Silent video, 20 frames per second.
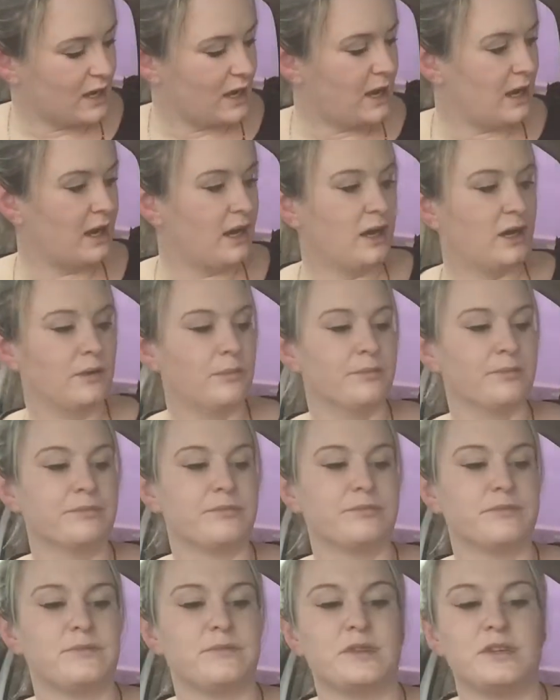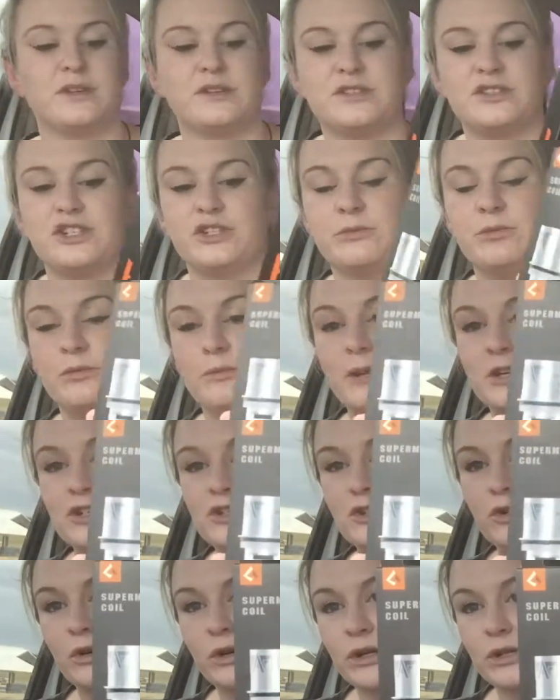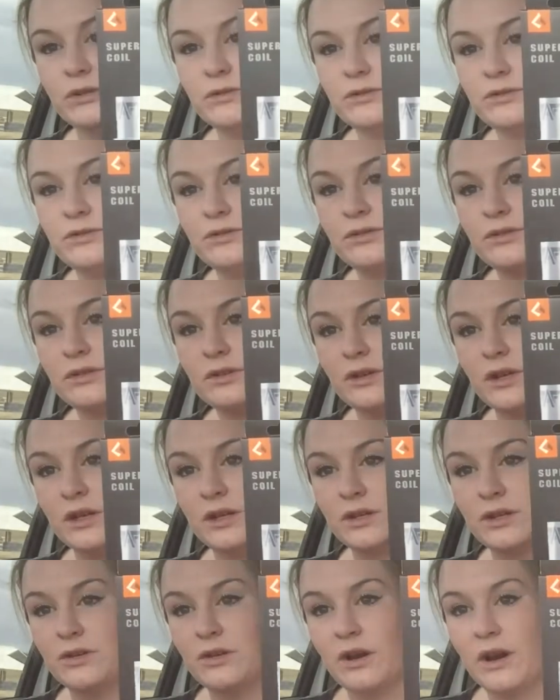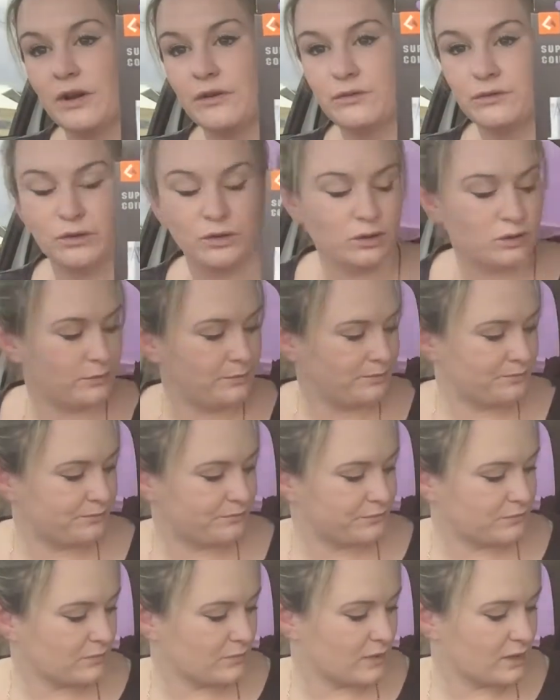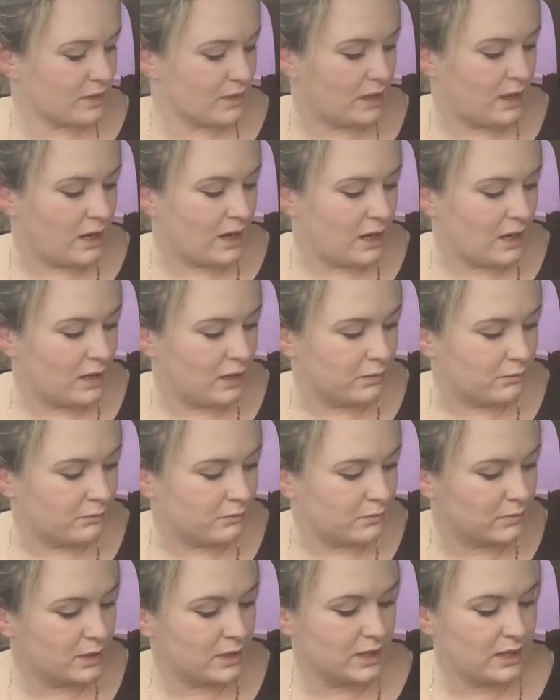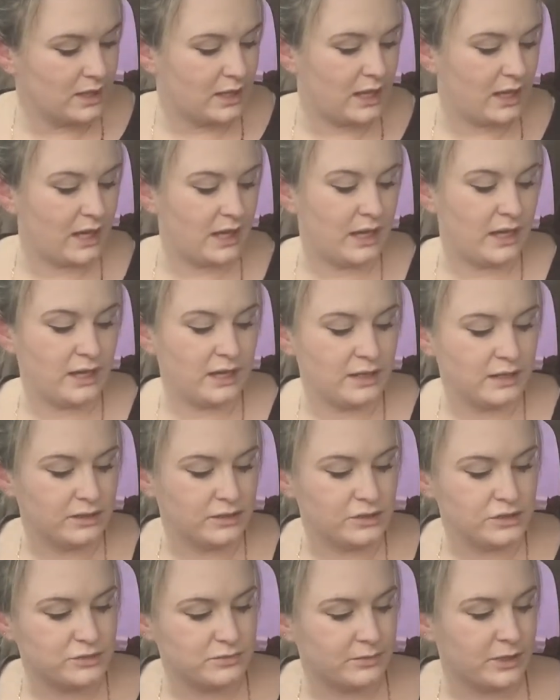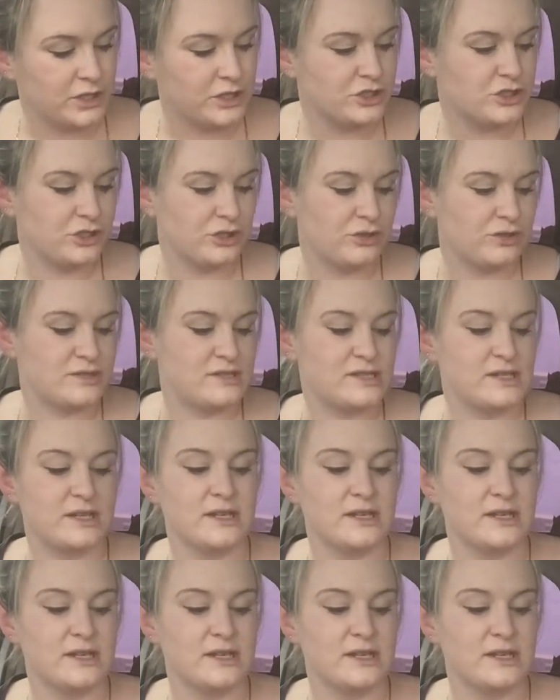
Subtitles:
the Super Mesh coils in the Crown 4, and my juice